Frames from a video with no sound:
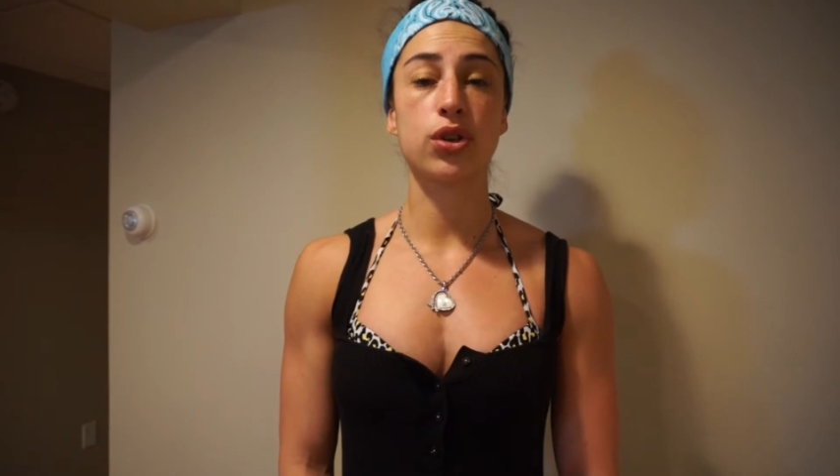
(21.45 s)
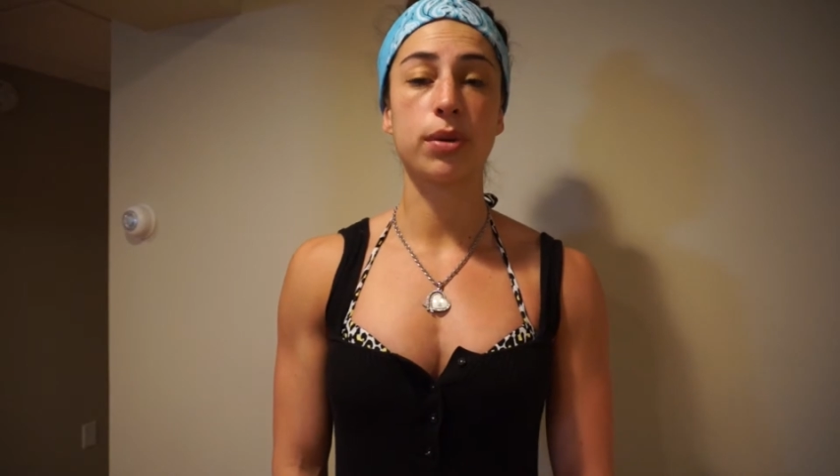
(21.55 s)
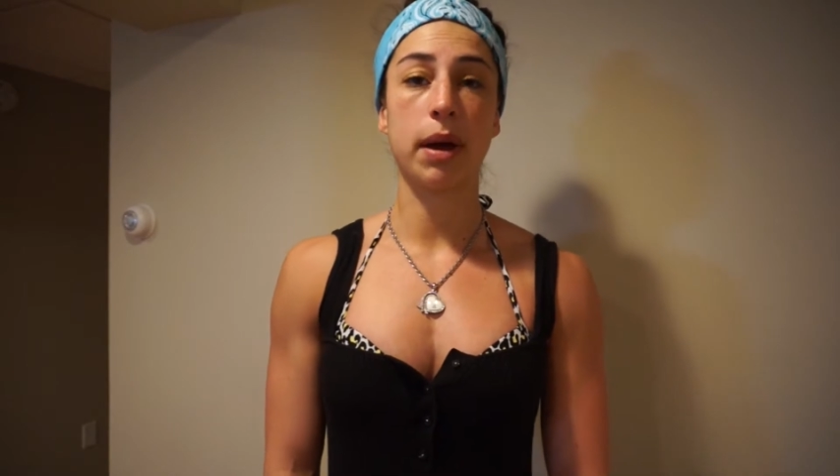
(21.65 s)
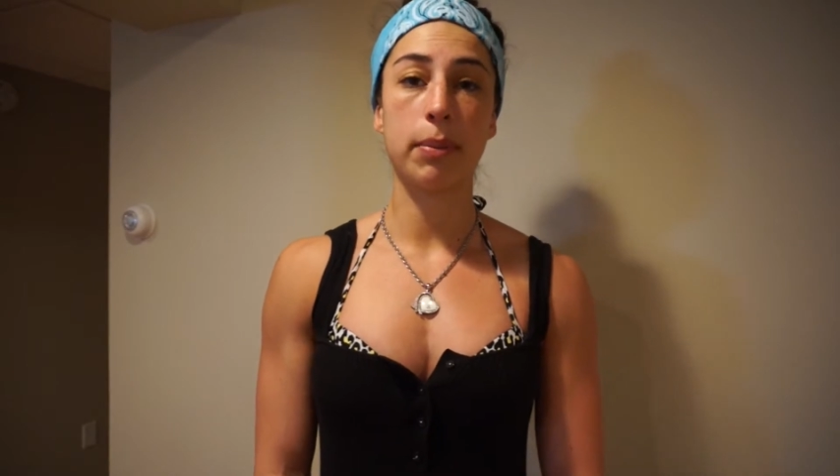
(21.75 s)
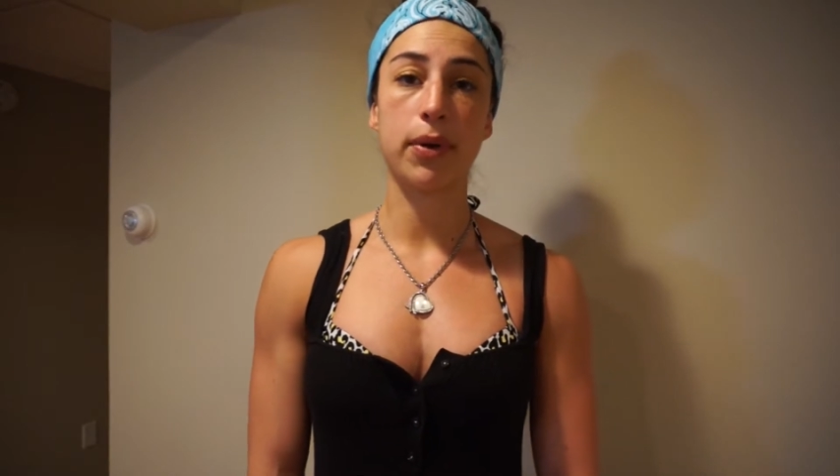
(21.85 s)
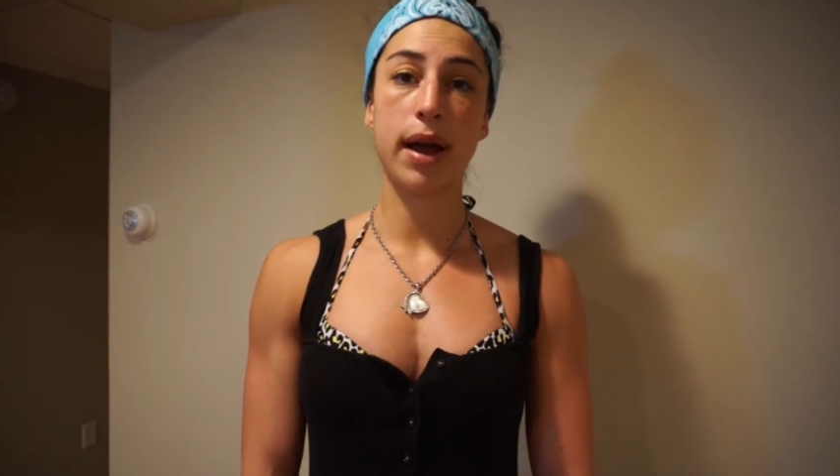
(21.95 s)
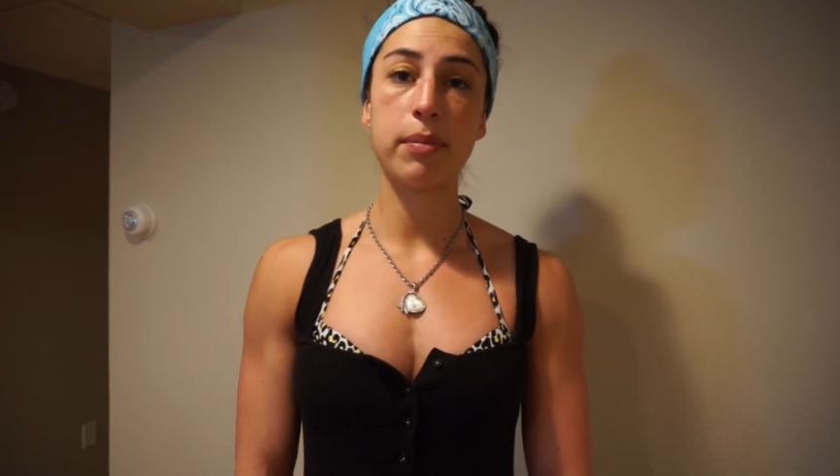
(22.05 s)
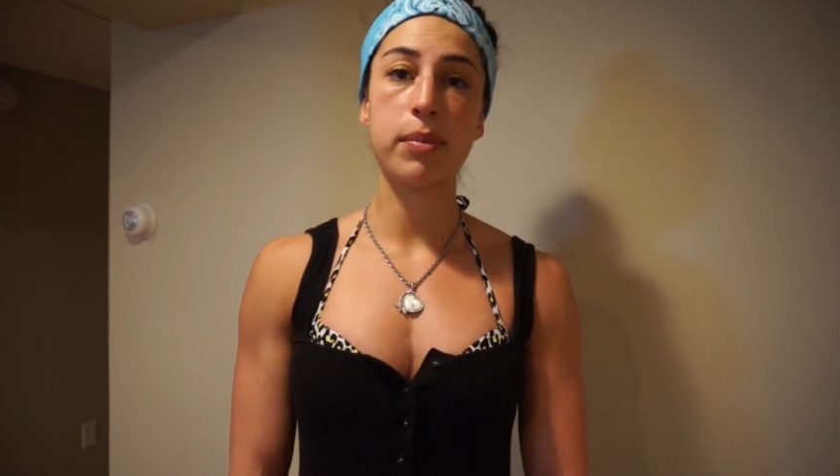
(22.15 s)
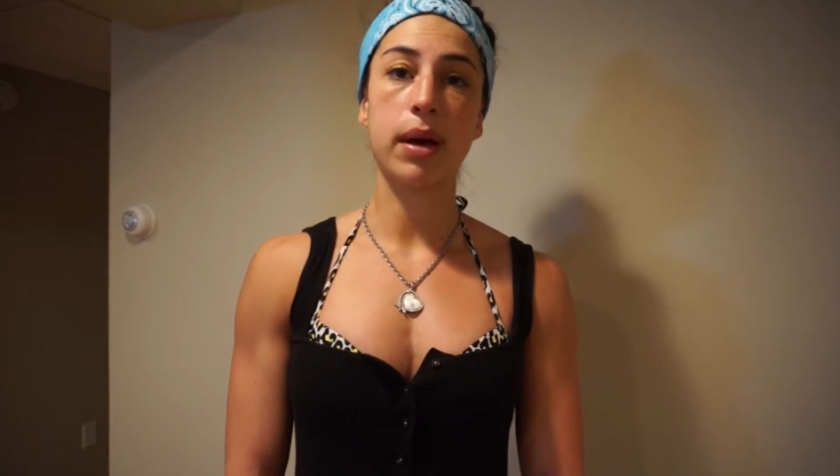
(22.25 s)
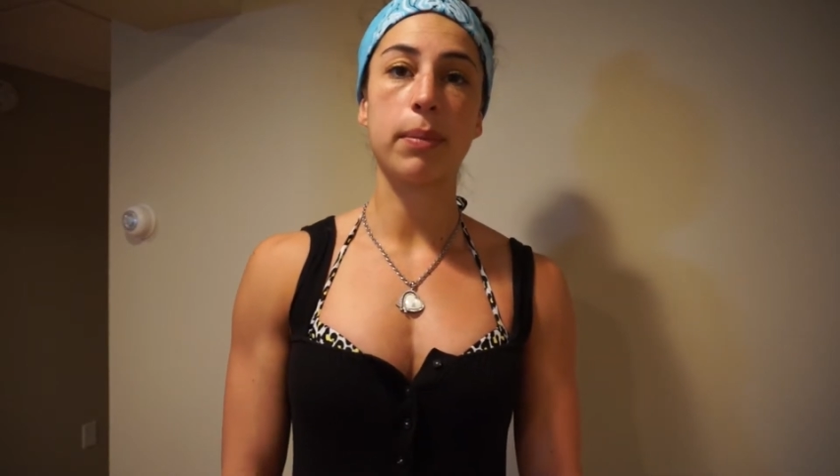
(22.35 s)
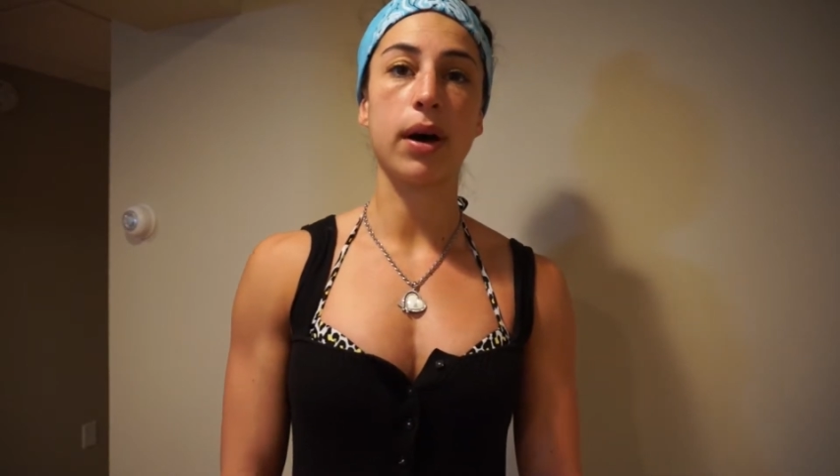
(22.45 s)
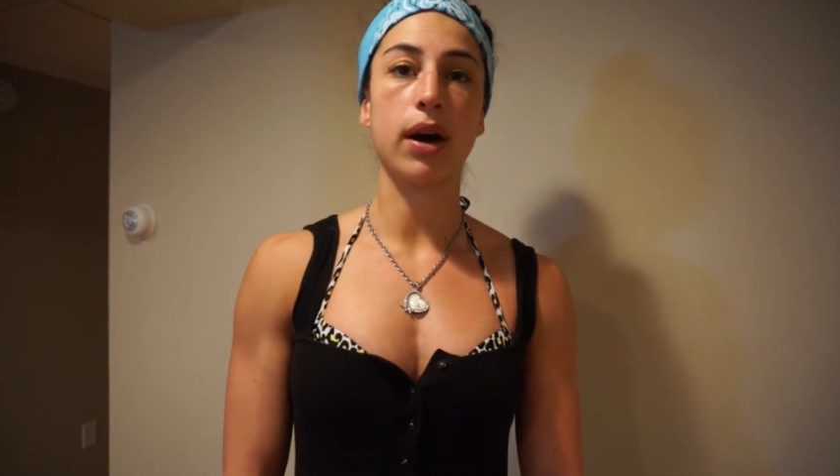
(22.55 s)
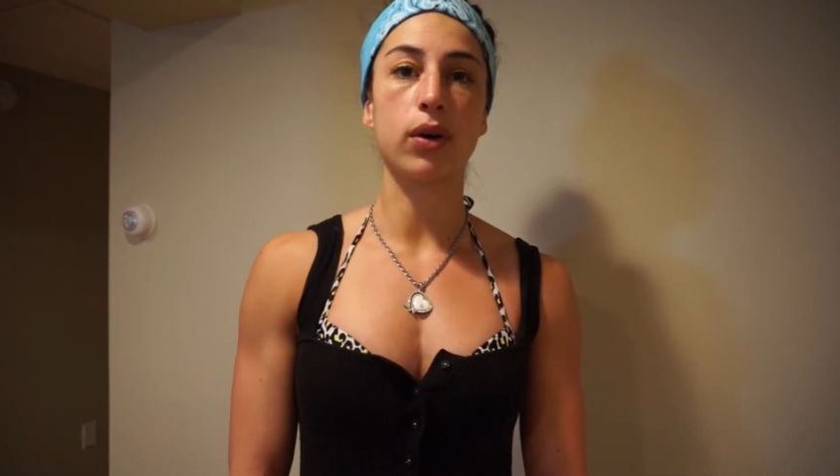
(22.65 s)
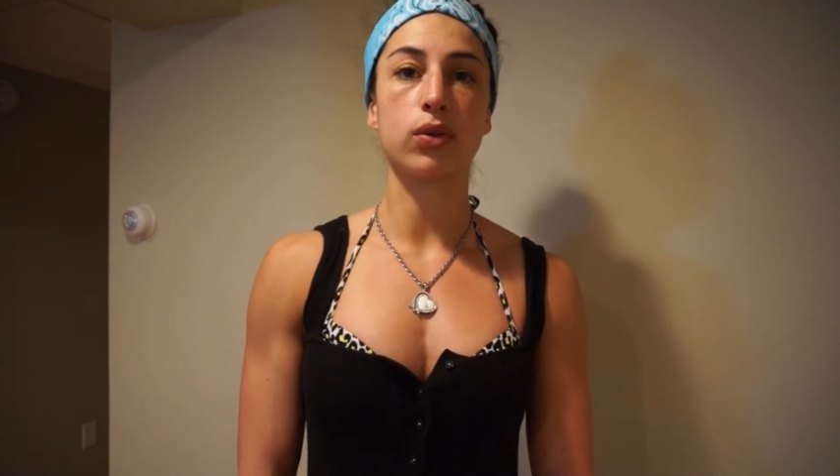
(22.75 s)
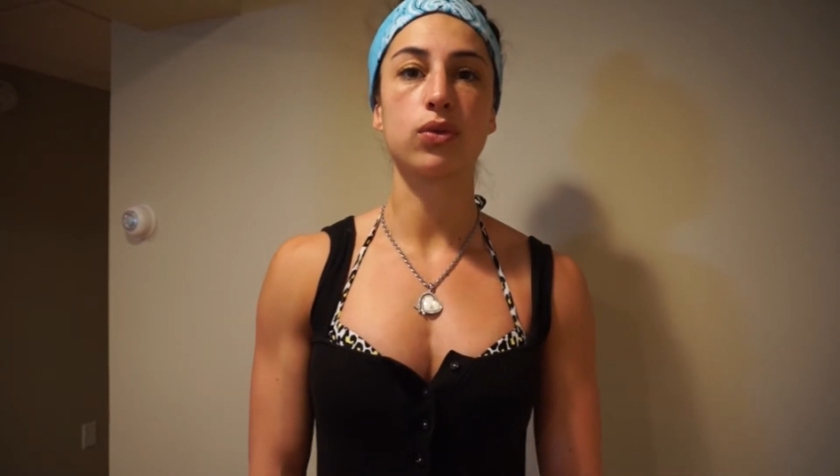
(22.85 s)
during my prep
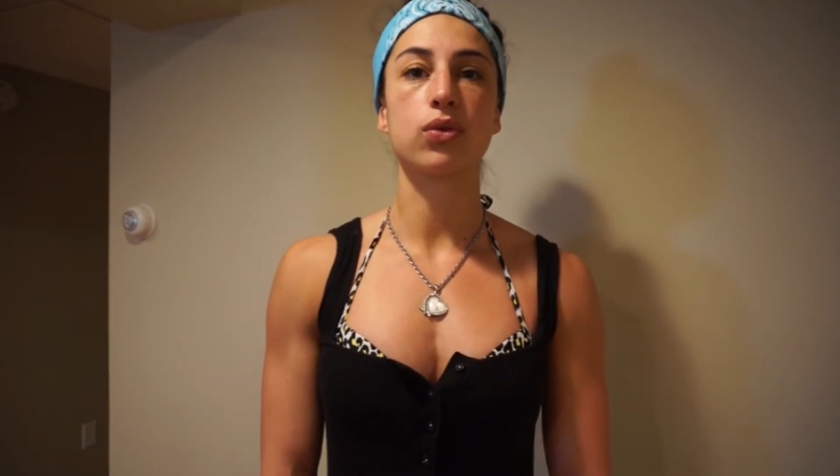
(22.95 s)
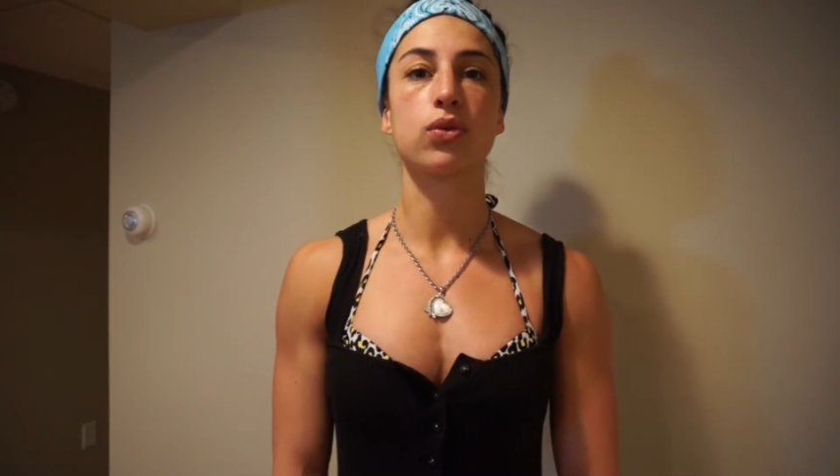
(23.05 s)
about,